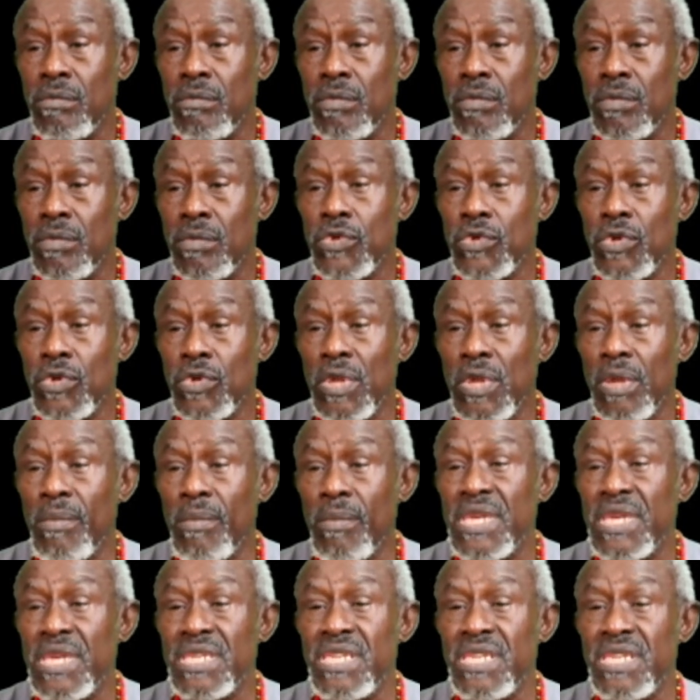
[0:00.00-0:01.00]
So let me
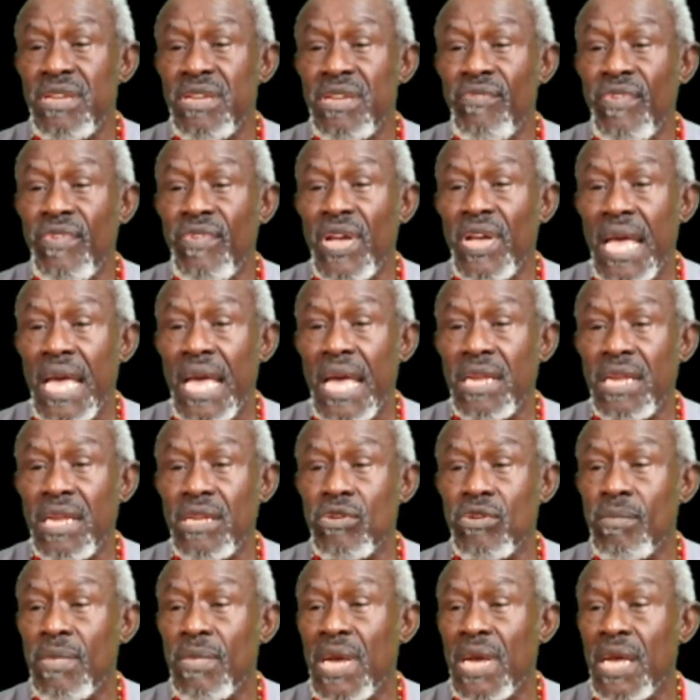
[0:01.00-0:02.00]
just see if I can add it to
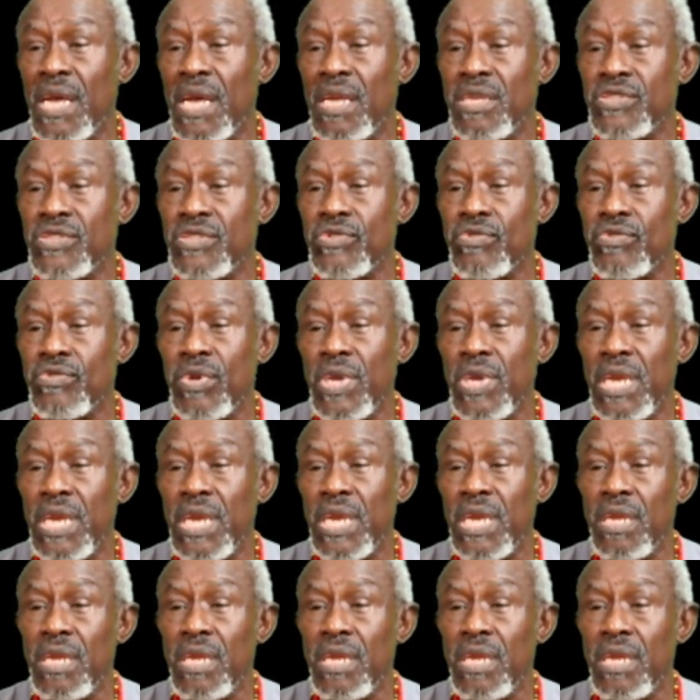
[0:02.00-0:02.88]
my screen